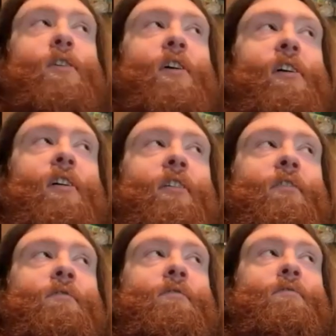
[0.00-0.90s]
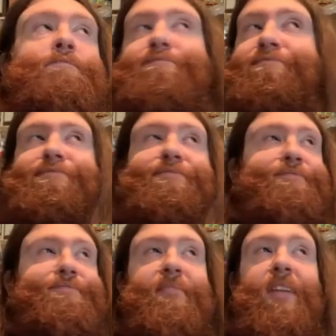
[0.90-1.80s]
on
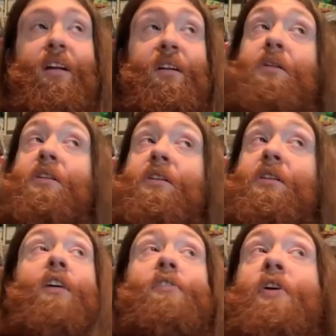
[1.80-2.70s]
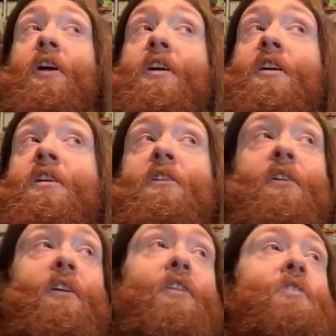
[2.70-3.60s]
Discovery
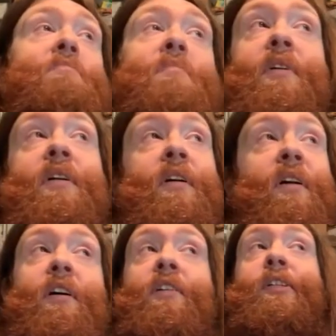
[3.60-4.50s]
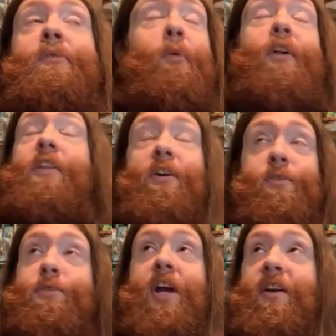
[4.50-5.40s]
or one of those
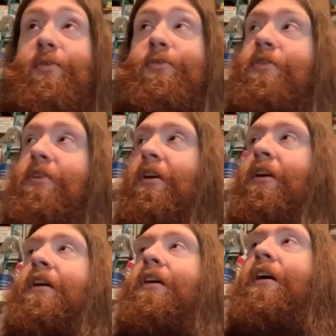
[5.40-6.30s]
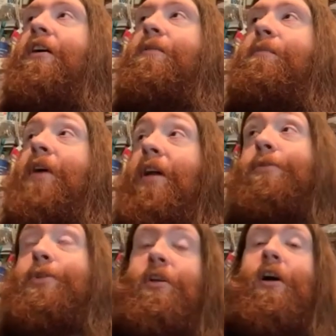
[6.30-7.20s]
channels. Um, and it was
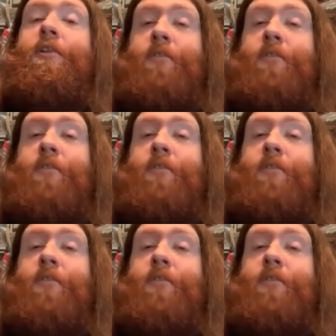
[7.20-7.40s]
just called